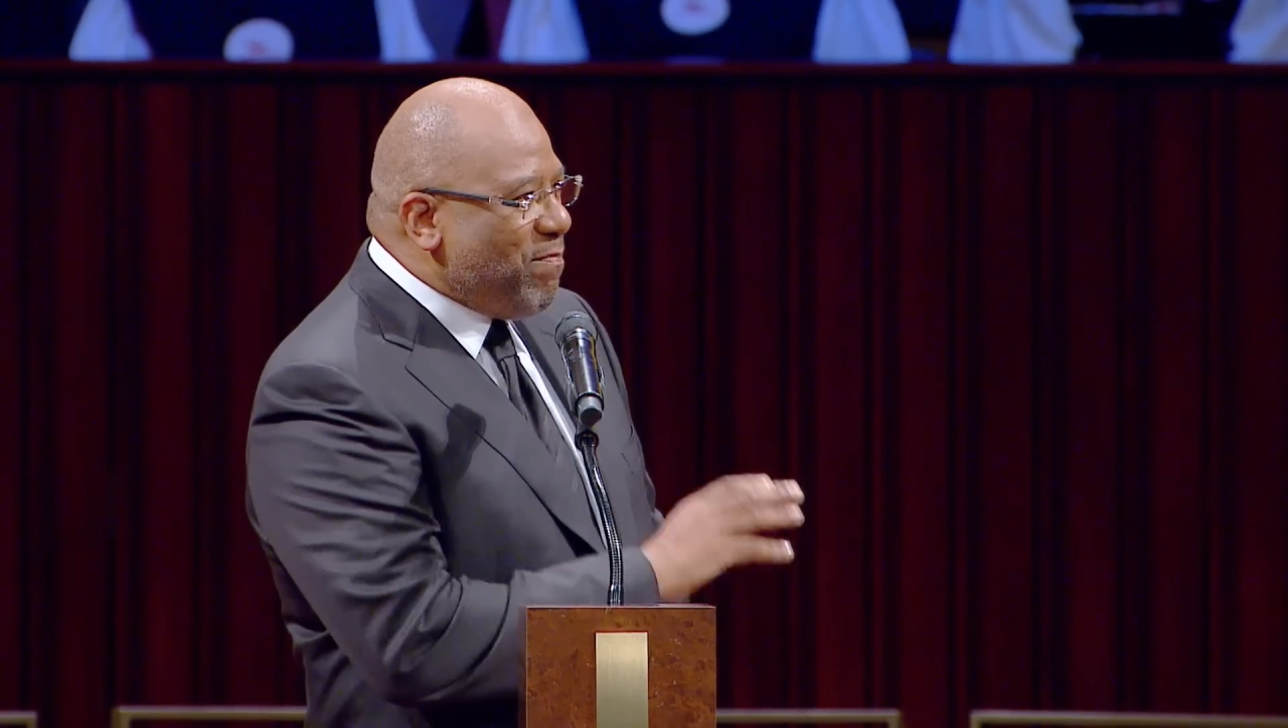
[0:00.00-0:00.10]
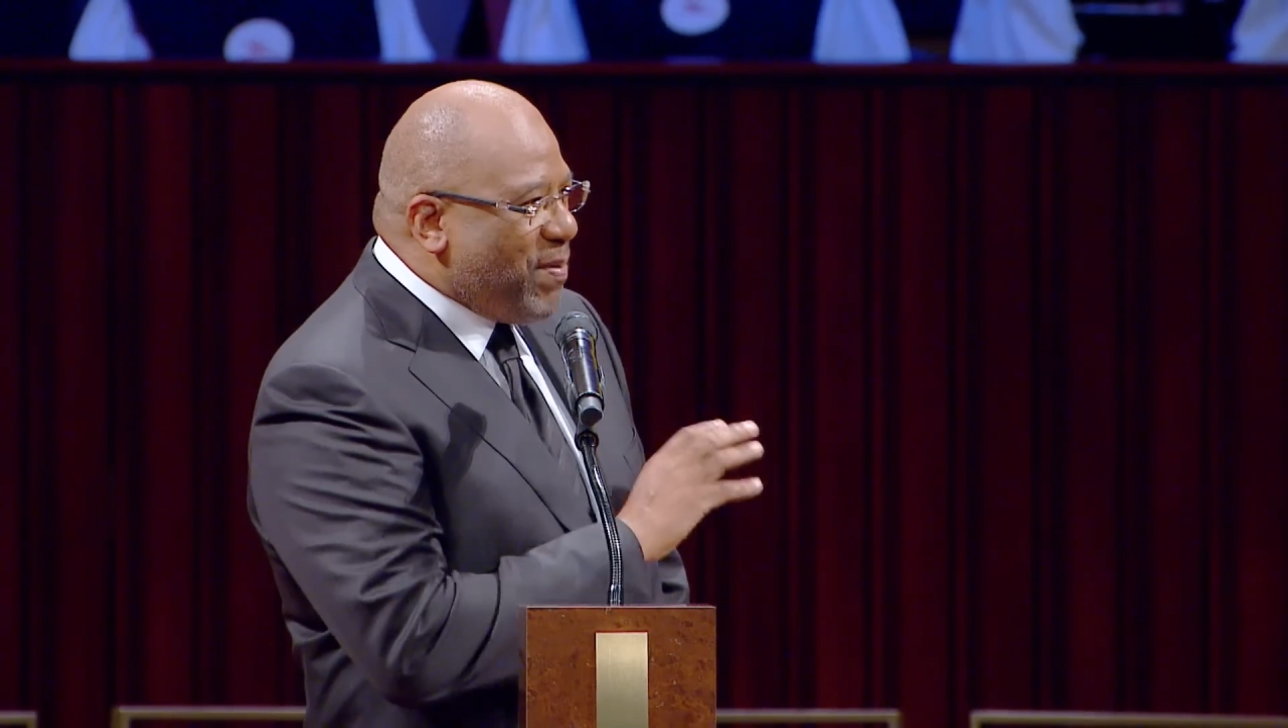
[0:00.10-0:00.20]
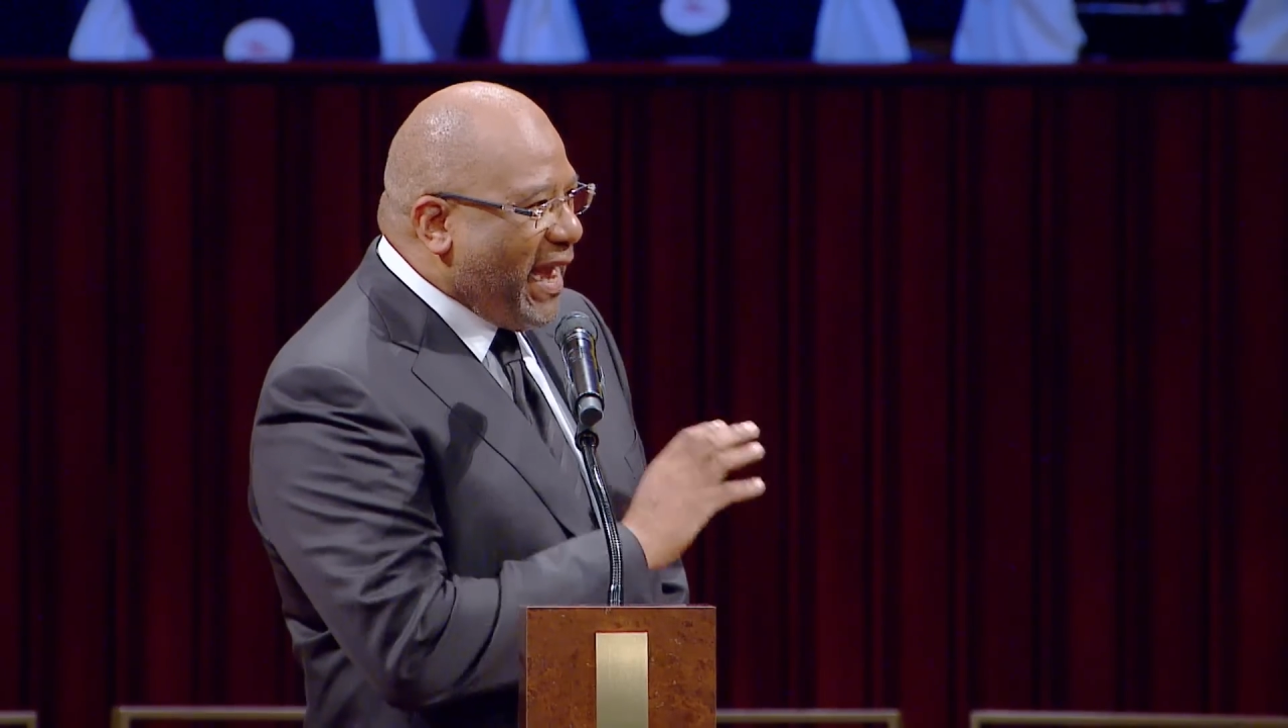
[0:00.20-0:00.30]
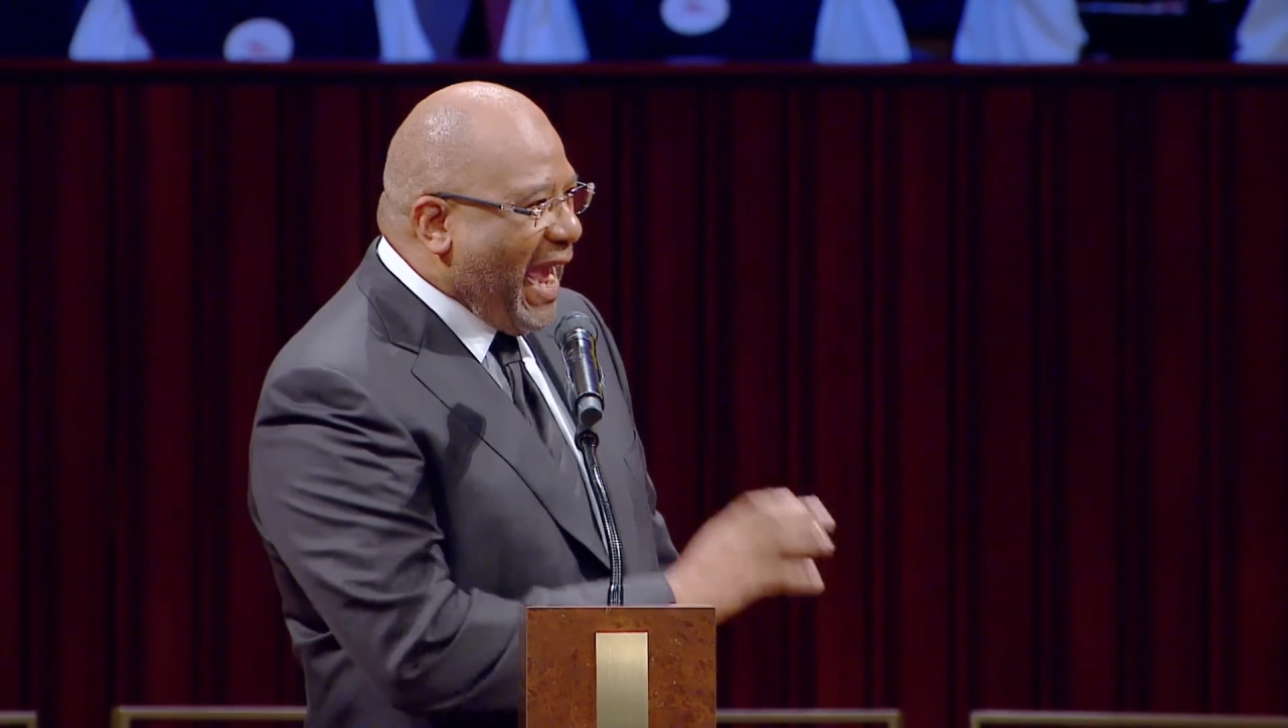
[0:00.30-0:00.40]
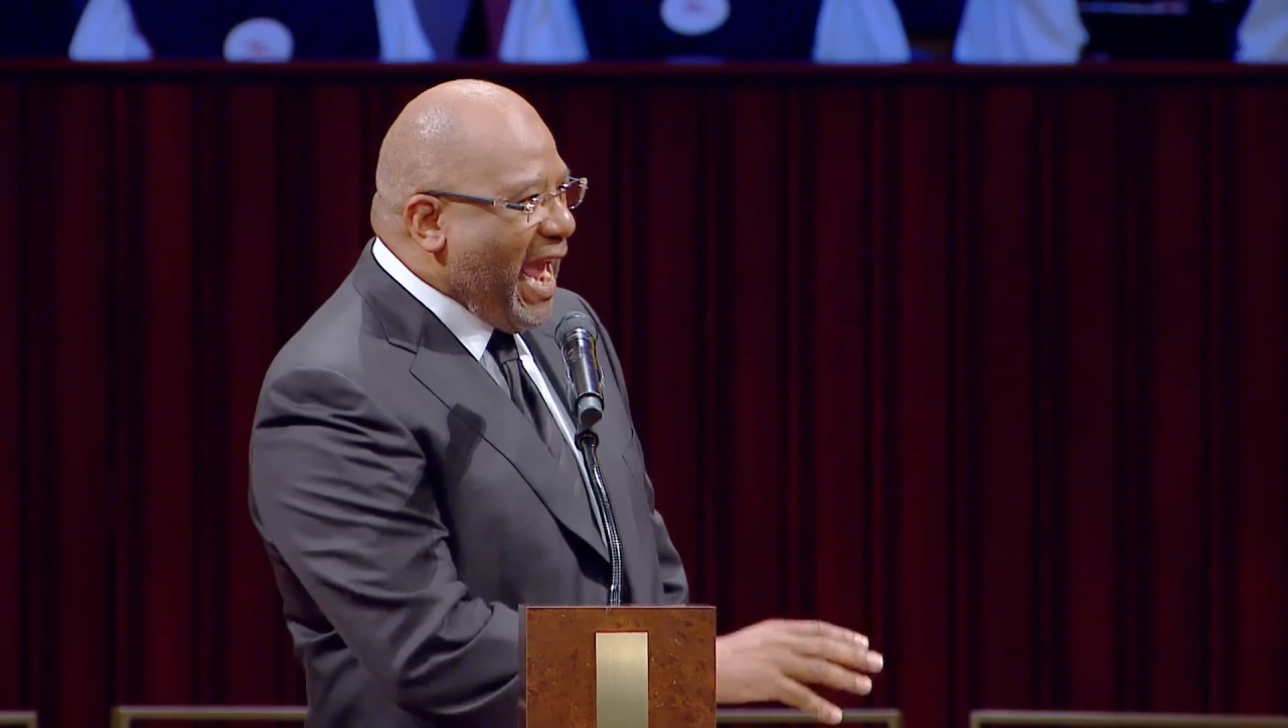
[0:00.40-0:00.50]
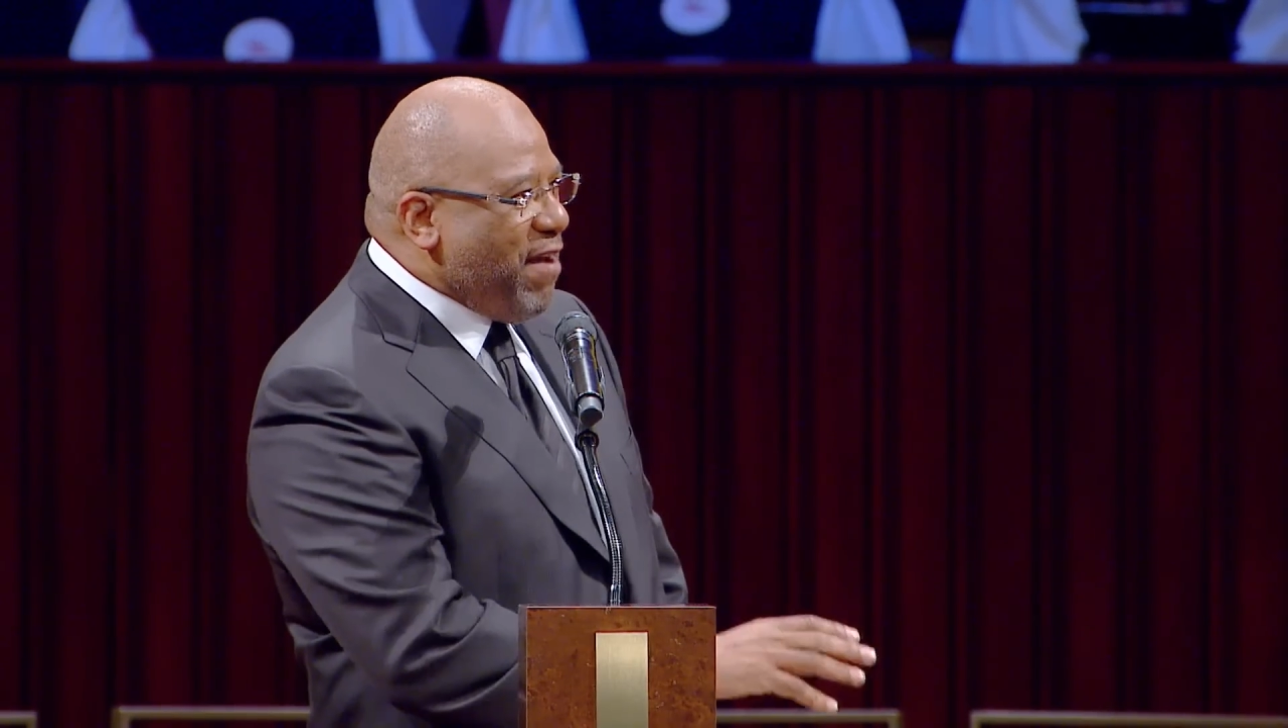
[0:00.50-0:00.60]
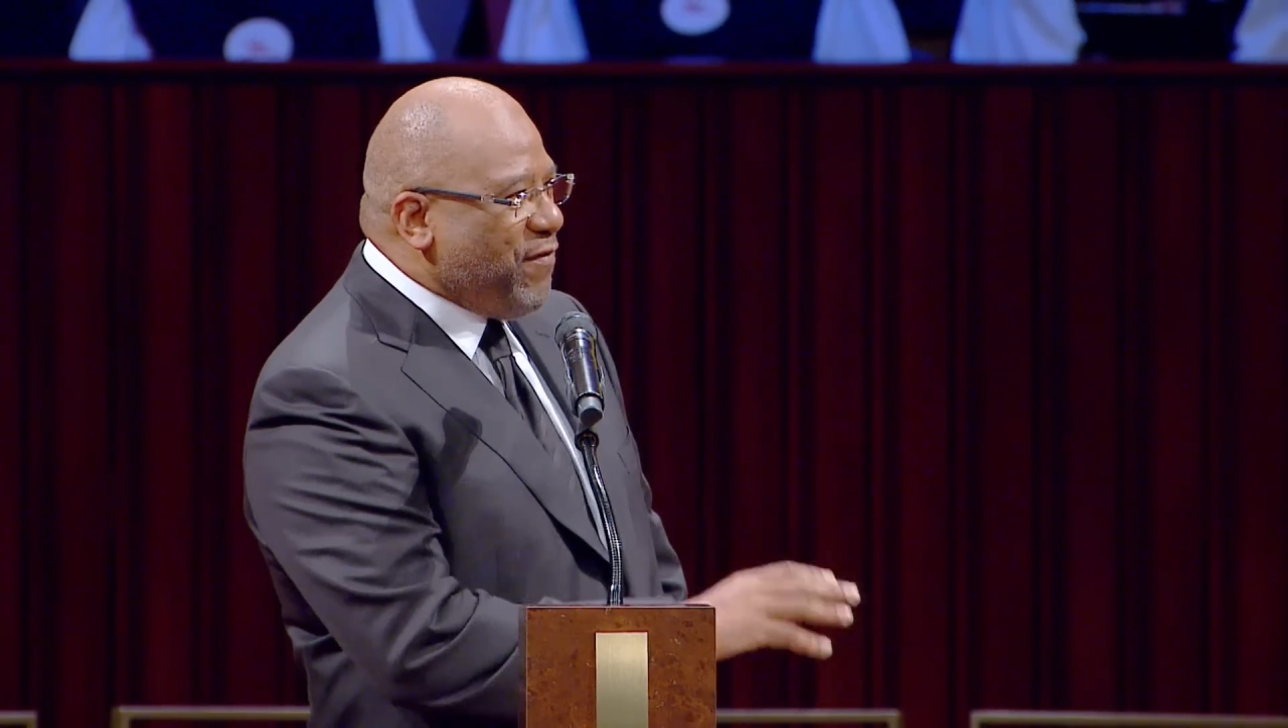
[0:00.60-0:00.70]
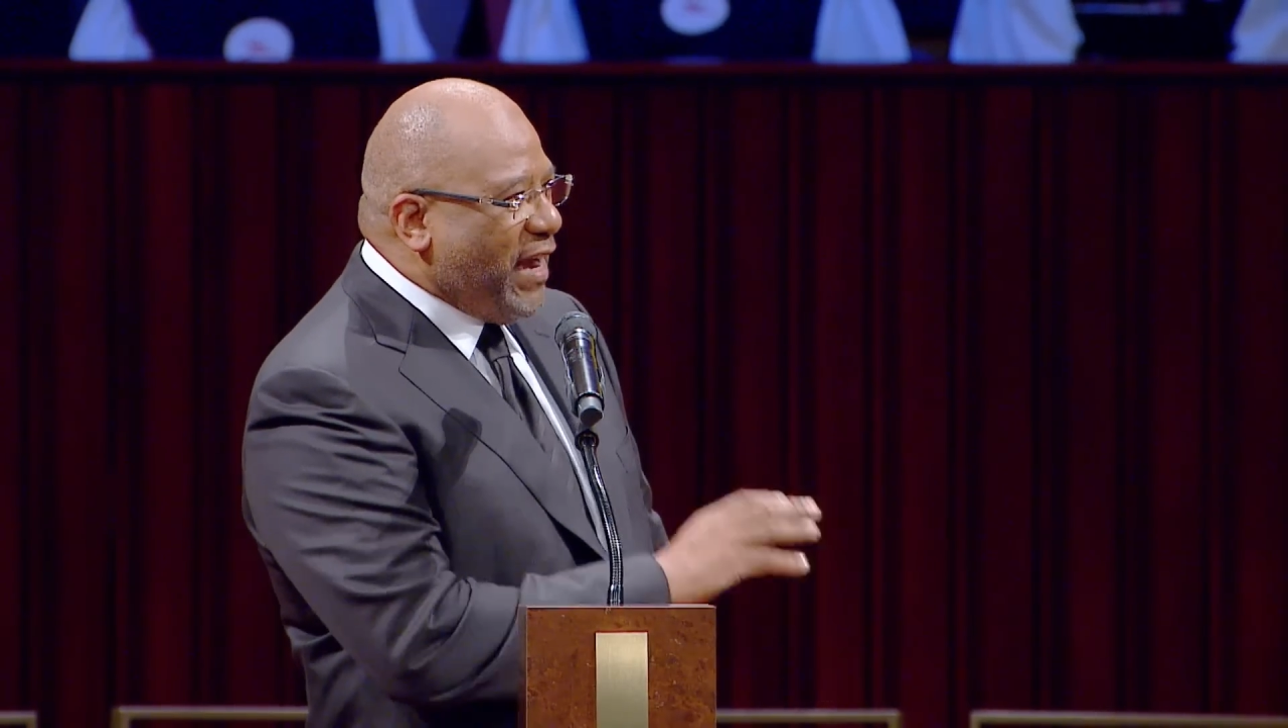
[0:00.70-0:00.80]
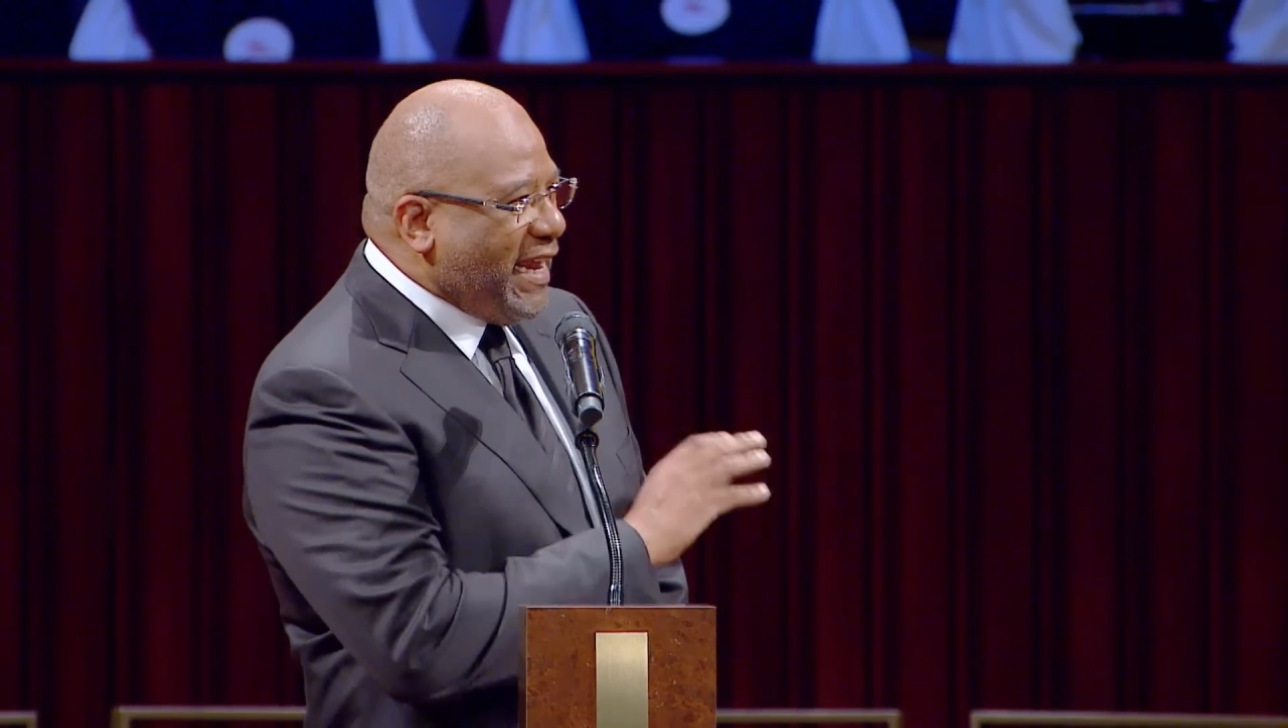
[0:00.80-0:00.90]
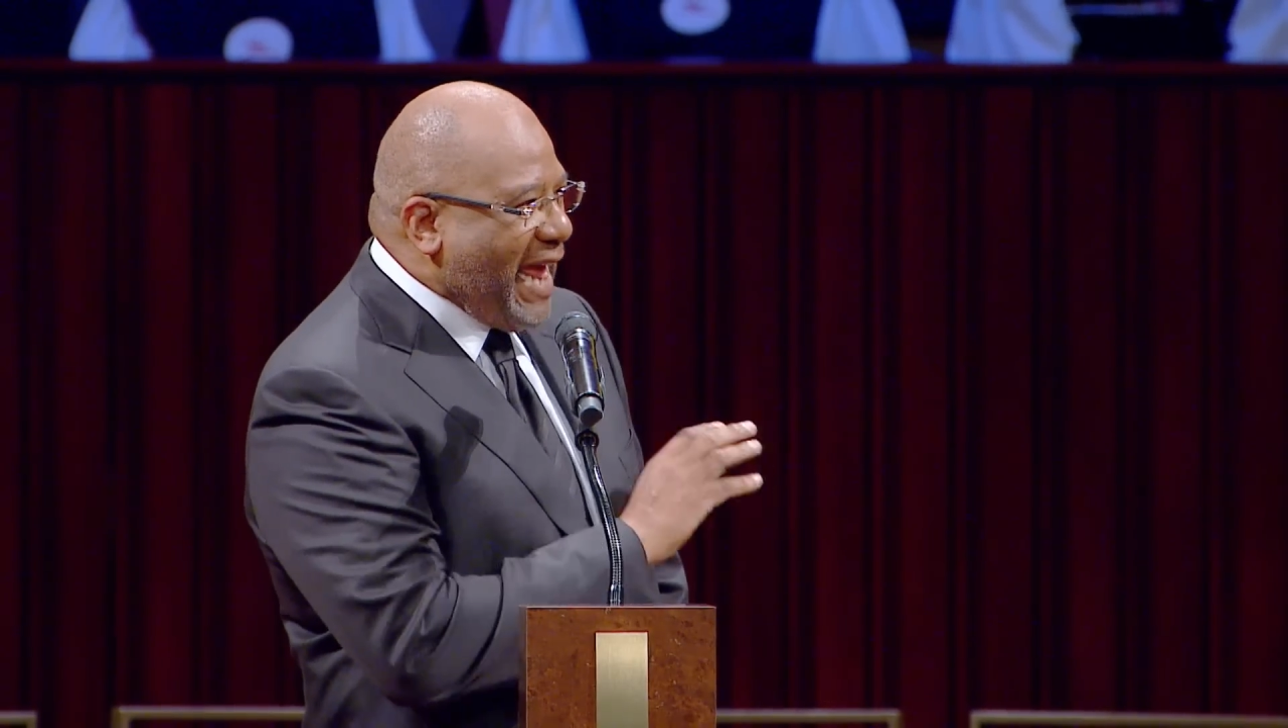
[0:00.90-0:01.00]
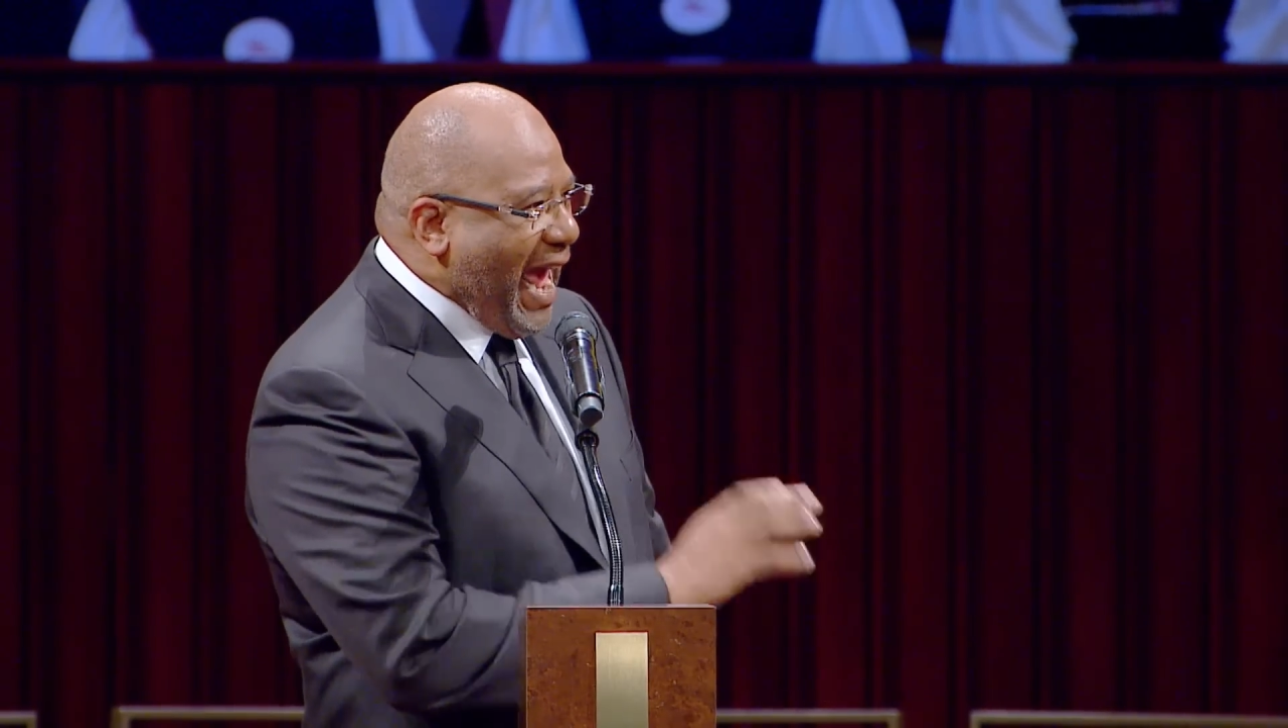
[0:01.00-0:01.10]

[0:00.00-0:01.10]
behavior and